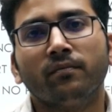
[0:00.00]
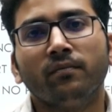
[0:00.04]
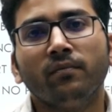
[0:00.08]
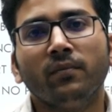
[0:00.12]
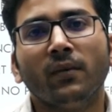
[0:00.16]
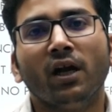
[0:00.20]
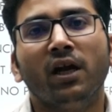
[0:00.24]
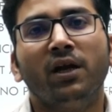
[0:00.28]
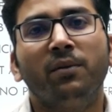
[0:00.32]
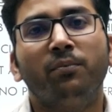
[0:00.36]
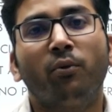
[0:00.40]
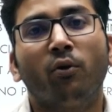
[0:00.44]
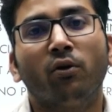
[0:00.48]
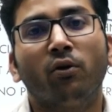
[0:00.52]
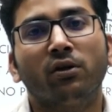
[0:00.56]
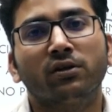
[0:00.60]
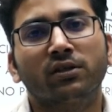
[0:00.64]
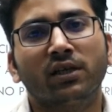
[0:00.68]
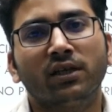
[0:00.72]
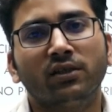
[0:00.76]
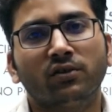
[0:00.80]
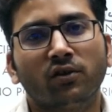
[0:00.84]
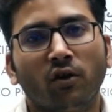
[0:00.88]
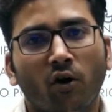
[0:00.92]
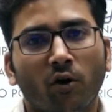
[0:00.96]
in political
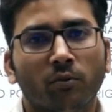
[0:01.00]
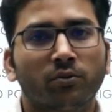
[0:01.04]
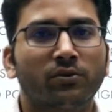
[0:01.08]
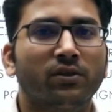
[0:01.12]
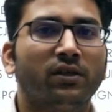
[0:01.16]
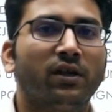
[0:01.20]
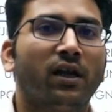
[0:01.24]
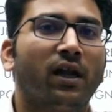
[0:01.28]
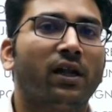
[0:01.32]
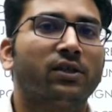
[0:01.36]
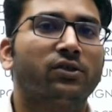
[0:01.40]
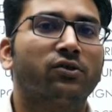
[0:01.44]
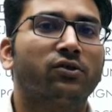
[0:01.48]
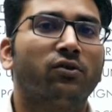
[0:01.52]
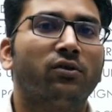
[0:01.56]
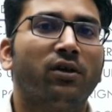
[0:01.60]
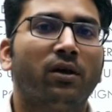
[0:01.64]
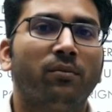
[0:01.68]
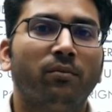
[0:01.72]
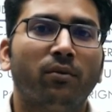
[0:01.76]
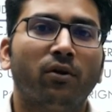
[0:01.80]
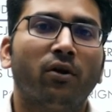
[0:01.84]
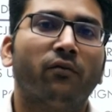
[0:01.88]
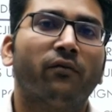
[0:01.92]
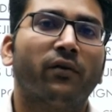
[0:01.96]
science optional also,
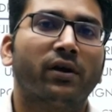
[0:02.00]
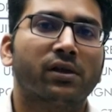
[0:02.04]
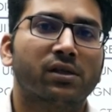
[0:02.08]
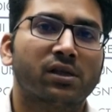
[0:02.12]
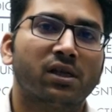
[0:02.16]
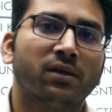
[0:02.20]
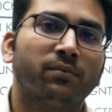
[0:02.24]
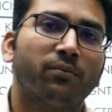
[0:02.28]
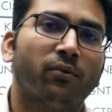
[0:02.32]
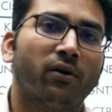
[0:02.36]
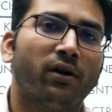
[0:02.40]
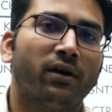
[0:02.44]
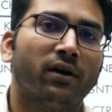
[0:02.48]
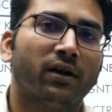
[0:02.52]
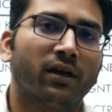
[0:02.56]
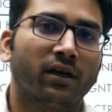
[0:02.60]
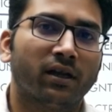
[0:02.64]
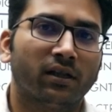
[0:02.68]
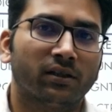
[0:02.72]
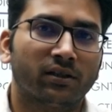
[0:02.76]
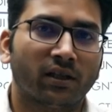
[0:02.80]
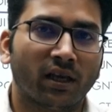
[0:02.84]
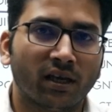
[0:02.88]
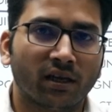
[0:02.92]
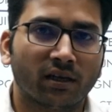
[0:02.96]
number of Western political
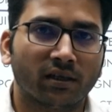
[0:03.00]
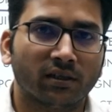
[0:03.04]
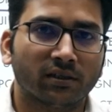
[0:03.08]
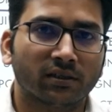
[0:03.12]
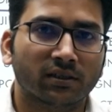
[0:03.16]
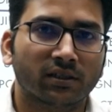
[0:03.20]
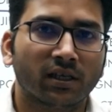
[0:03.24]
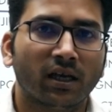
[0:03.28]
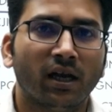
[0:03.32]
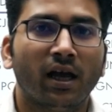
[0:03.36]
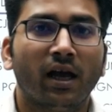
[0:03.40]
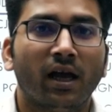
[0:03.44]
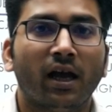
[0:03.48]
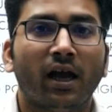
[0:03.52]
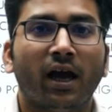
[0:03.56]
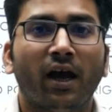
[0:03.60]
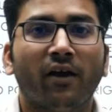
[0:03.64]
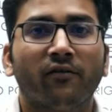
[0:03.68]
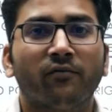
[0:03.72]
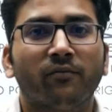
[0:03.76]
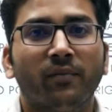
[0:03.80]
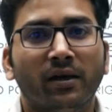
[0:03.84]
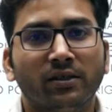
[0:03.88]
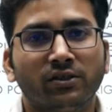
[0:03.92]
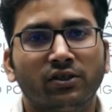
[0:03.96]
thinkers
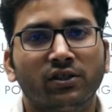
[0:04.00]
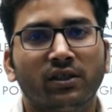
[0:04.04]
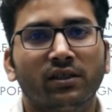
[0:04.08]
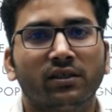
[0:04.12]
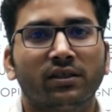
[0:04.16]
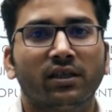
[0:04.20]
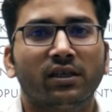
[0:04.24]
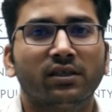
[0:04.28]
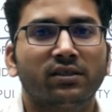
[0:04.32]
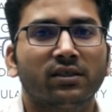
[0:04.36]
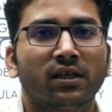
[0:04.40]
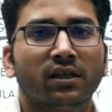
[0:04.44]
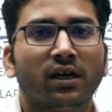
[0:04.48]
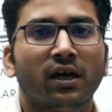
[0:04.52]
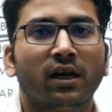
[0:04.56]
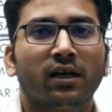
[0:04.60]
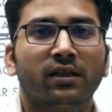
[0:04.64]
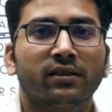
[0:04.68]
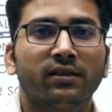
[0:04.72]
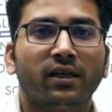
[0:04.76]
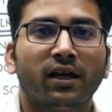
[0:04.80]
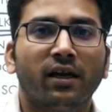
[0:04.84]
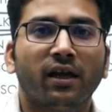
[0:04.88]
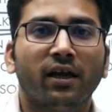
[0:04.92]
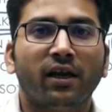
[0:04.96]
have mentioned this,
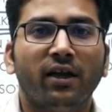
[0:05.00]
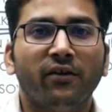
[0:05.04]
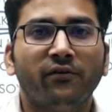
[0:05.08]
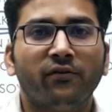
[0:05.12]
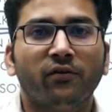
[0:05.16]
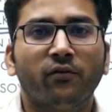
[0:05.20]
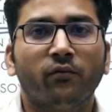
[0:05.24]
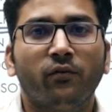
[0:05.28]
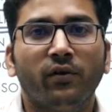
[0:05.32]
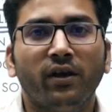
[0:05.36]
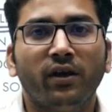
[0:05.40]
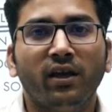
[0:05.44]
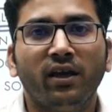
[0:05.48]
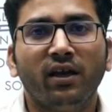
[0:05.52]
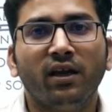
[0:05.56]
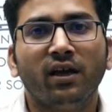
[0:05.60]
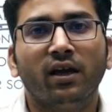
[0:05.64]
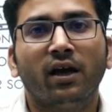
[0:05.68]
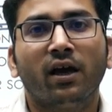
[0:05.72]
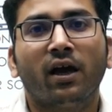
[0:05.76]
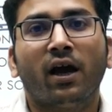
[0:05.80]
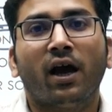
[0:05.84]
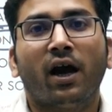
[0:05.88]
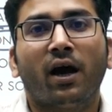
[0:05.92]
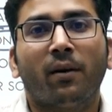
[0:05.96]
that if we
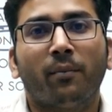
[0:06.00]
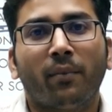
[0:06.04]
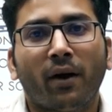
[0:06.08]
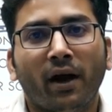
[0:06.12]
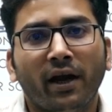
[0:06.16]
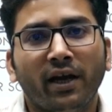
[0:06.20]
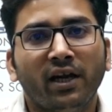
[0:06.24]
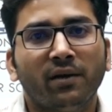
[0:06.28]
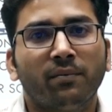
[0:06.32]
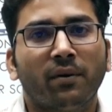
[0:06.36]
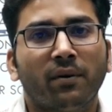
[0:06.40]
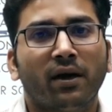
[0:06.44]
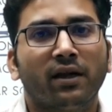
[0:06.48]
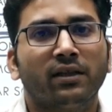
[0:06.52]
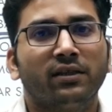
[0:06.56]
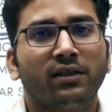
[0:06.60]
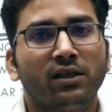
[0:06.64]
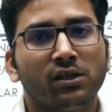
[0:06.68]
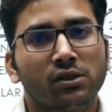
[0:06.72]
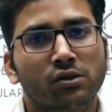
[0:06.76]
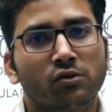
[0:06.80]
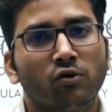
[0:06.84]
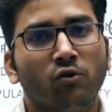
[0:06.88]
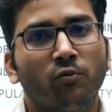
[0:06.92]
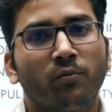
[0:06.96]
abide by
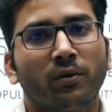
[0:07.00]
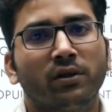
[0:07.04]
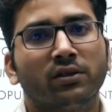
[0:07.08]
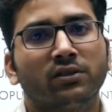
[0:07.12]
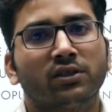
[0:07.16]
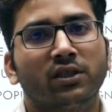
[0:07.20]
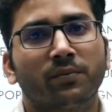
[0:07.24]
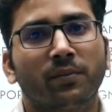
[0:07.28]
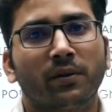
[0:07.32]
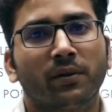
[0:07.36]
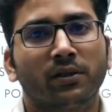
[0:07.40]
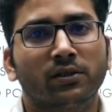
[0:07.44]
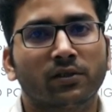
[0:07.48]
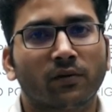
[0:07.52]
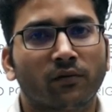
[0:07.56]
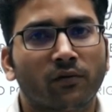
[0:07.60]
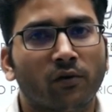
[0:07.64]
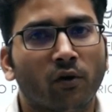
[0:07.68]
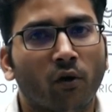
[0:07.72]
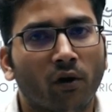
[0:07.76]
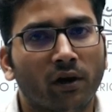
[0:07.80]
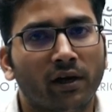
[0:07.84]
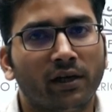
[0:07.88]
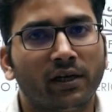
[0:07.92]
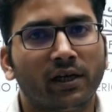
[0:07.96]
these two principles of
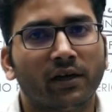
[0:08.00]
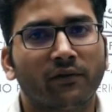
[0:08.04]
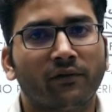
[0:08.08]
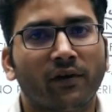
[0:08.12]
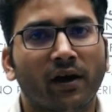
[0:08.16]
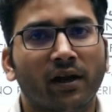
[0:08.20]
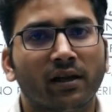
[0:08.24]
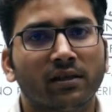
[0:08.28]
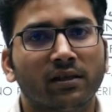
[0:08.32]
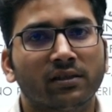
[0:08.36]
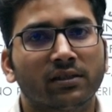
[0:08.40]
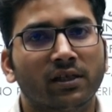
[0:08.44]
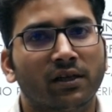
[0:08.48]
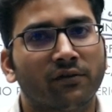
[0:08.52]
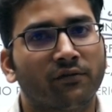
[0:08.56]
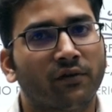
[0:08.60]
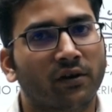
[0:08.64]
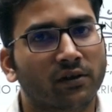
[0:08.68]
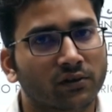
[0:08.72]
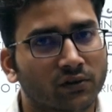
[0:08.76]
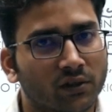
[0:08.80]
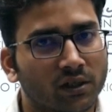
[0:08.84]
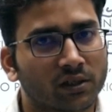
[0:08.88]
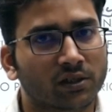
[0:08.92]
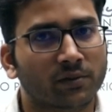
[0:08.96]
non-interference and
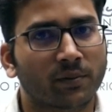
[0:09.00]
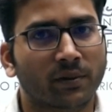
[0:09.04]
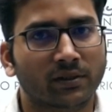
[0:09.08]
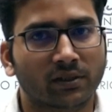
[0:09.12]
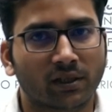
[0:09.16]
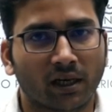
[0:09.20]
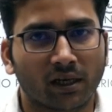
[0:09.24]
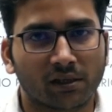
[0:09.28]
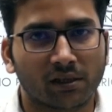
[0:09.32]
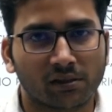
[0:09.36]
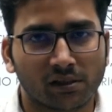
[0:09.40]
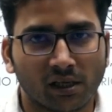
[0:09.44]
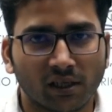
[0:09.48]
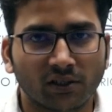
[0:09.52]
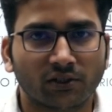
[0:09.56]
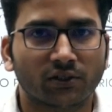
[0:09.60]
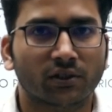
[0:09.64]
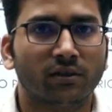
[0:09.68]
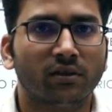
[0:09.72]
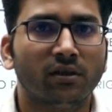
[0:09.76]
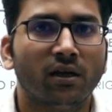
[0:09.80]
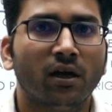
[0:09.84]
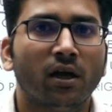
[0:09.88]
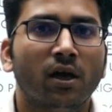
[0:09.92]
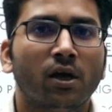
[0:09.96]
functional
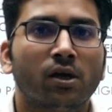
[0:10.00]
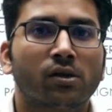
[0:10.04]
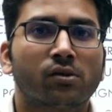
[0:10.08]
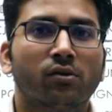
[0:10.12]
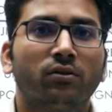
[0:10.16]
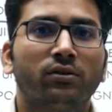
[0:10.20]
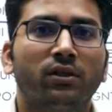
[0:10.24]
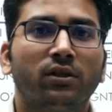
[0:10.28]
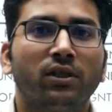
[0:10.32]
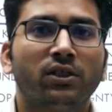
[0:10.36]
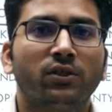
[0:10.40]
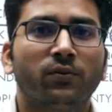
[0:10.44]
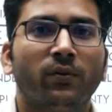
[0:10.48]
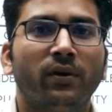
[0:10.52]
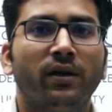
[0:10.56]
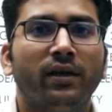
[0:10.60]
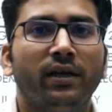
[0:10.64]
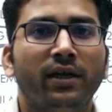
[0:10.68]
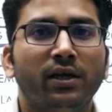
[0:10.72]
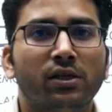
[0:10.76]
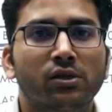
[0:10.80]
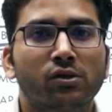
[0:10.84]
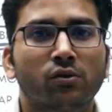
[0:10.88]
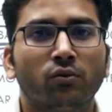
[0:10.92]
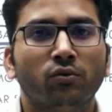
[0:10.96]
specialization, so this will
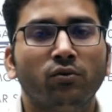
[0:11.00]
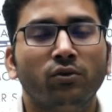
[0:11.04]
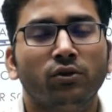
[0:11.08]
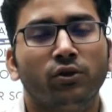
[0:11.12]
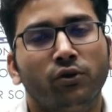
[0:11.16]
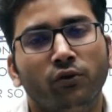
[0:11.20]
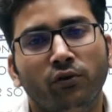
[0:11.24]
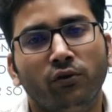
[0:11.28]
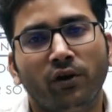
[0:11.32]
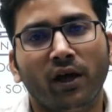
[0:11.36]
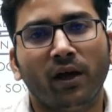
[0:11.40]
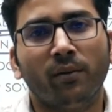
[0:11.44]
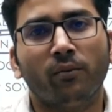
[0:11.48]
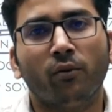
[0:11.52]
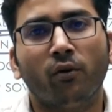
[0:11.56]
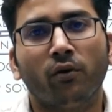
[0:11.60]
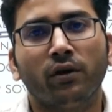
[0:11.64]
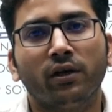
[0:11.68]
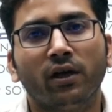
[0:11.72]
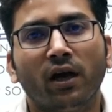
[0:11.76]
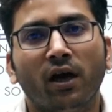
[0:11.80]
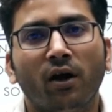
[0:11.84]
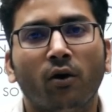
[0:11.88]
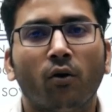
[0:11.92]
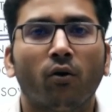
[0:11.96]
lead through
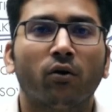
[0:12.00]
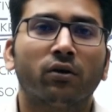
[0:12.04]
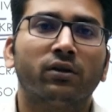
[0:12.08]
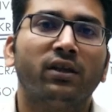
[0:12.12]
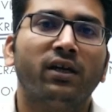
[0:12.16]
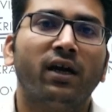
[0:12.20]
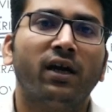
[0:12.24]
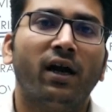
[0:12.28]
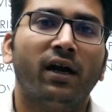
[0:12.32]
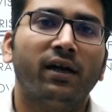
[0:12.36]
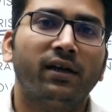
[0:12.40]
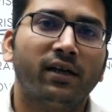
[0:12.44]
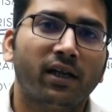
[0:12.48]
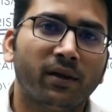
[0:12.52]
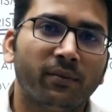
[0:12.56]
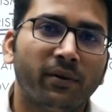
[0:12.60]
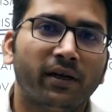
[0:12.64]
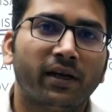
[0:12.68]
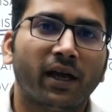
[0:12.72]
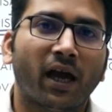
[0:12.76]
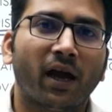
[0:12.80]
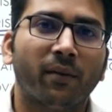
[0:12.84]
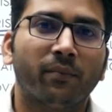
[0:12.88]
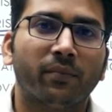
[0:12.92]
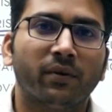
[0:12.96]
eudaimonia, or the ultimate
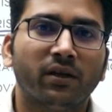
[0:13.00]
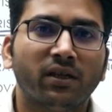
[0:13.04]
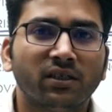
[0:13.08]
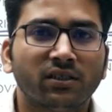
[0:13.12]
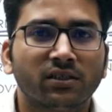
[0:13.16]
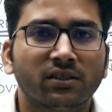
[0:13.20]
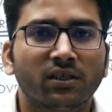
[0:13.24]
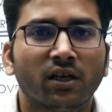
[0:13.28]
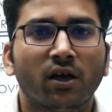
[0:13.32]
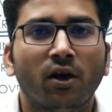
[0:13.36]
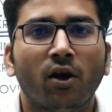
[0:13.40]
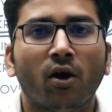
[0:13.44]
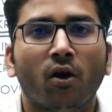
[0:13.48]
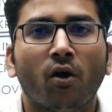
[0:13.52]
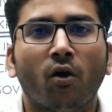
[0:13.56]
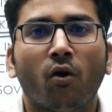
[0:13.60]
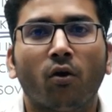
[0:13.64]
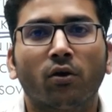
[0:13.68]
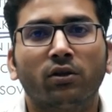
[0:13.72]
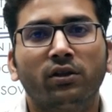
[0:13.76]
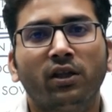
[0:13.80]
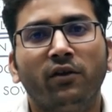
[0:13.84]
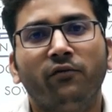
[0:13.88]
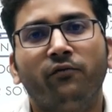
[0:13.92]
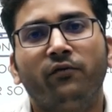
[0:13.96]
happiness,
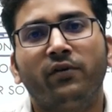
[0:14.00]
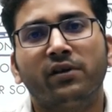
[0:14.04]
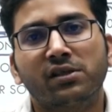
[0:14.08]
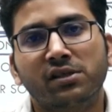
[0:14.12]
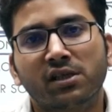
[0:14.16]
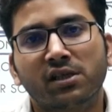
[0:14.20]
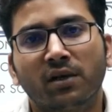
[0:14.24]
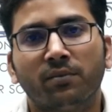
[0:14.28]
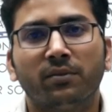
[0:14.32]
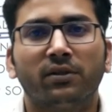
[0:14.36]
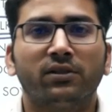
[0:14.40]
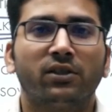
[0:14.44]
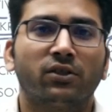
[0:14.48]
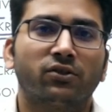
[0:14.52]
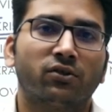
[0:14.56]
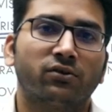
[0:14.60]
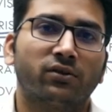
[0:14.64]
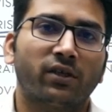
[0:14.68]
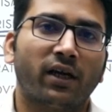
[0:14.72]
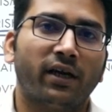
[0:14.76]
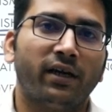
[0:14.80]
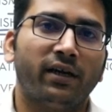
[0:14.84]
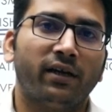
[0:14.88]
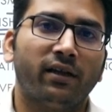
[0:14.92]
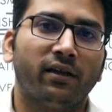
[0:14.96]
or the wisdom in the
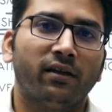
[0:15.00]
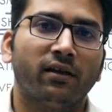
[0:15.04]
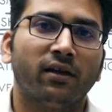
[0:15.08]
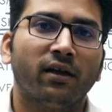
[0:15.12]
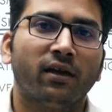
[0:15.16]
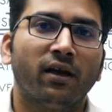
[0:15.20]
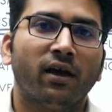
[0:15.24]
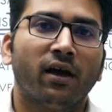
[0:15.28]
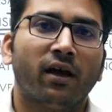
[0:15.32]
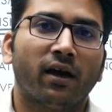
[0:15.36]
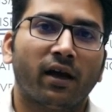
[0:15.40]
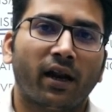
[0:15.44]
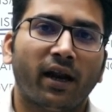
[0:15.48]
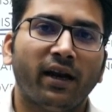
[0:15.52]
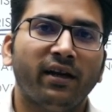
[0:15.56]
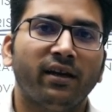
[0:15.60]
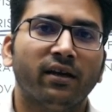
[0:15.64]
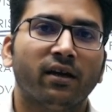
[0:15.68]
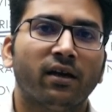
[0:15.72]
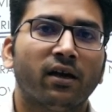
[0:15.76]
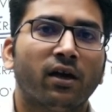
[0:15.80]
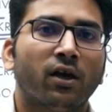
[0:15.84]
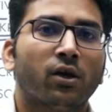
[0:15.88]
society, right?